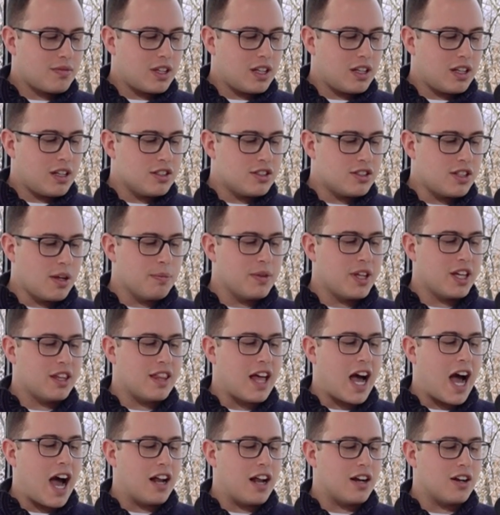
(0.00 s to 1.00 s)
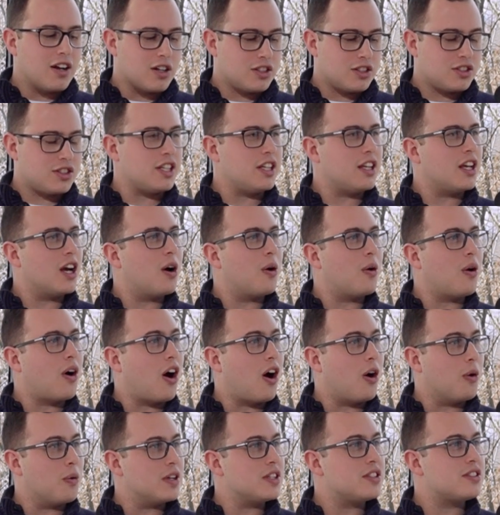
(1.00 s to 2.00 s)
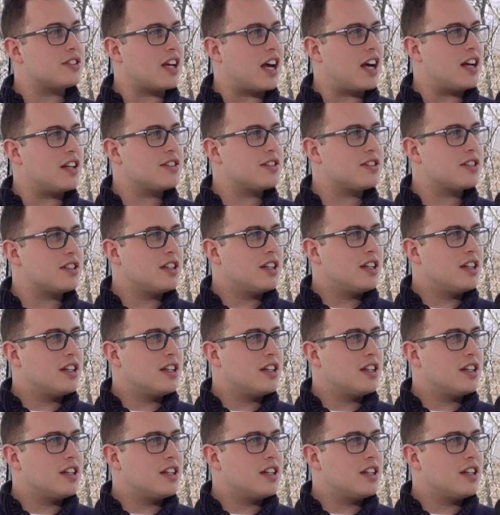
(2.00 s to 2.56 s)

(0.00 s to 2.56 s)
something that our CEO always says